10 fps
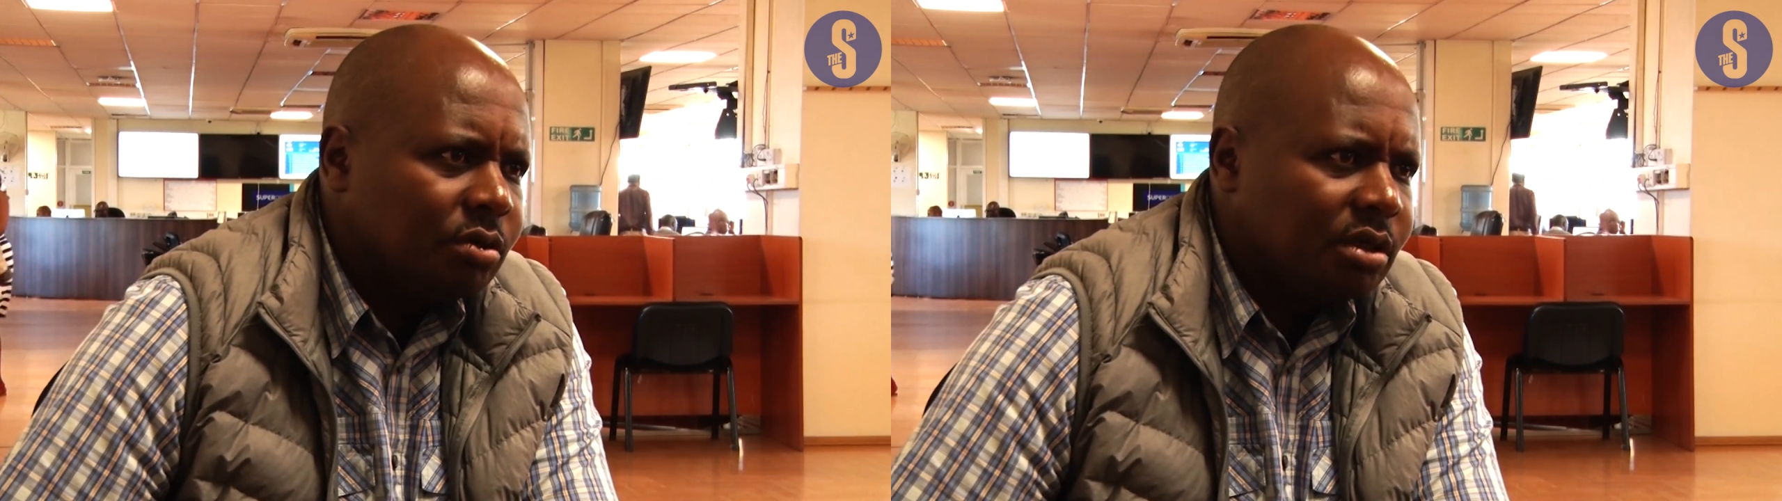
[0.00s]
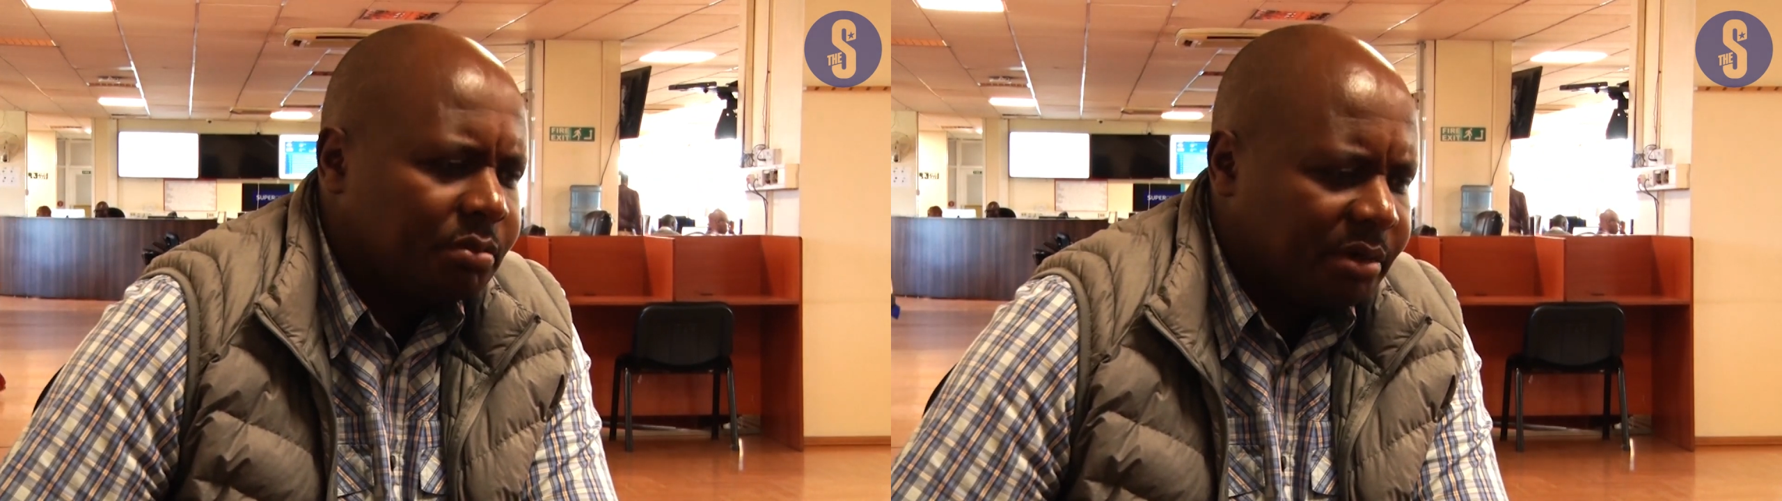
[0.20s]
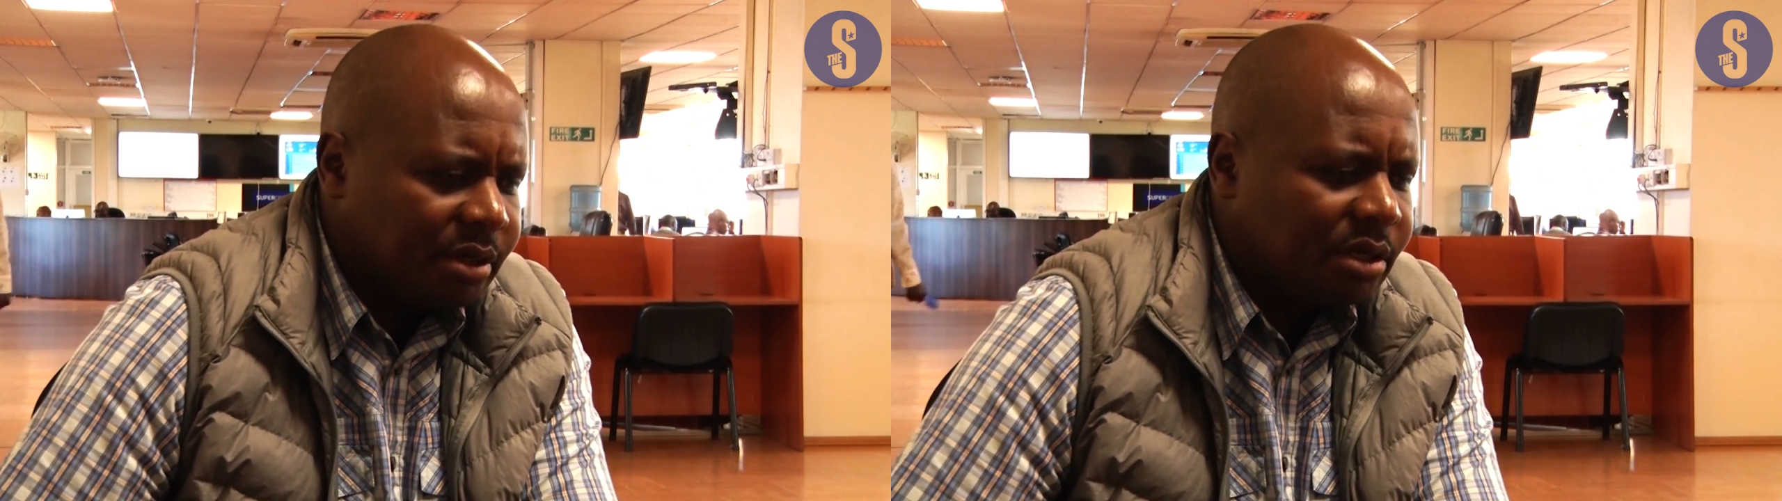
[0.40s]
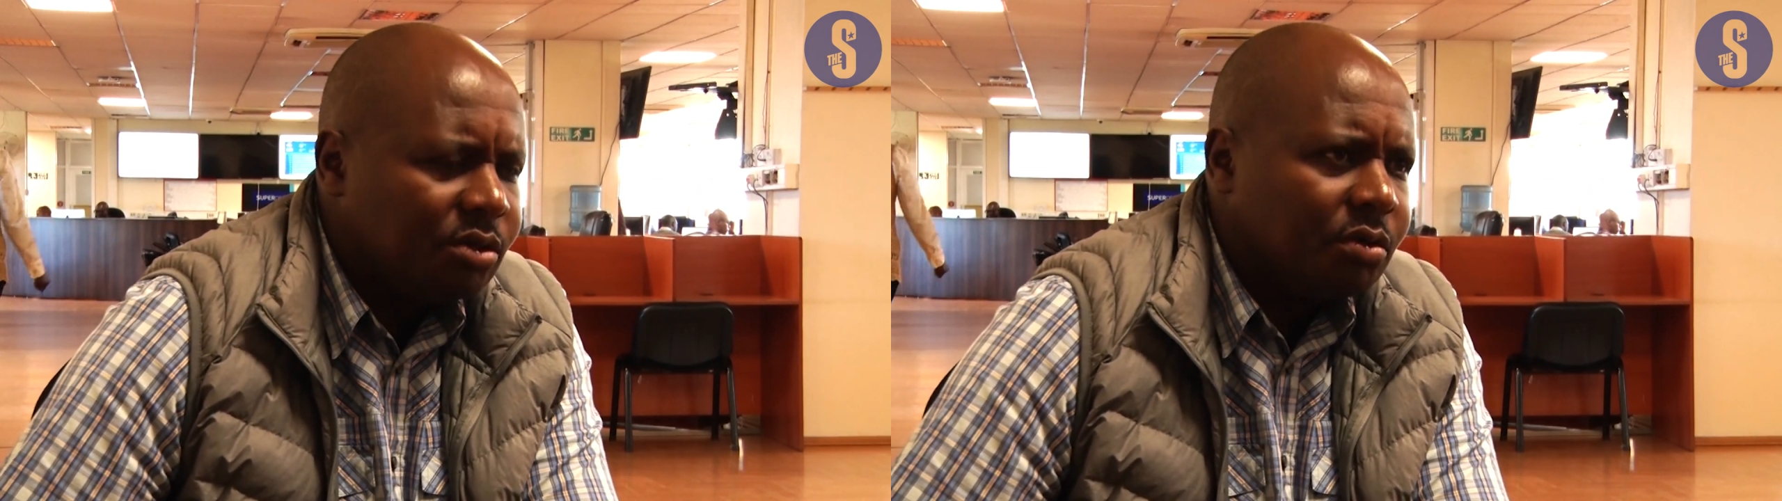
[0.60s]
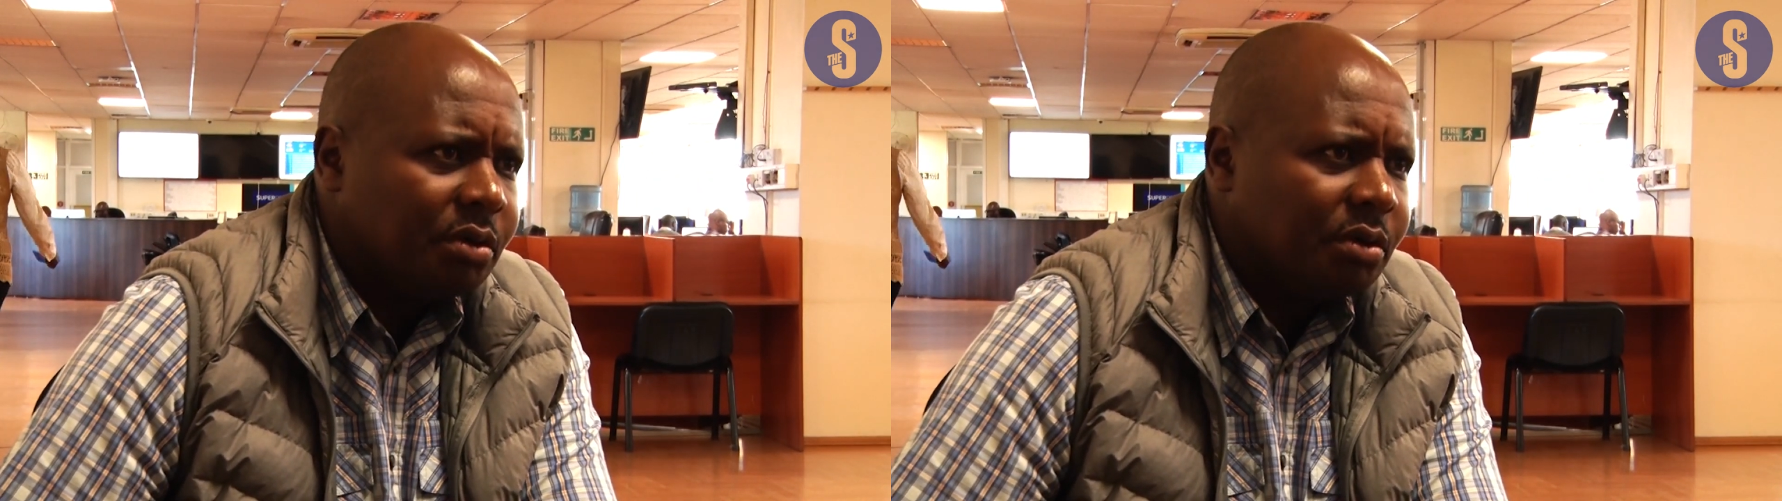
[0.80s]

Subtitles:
go and parade your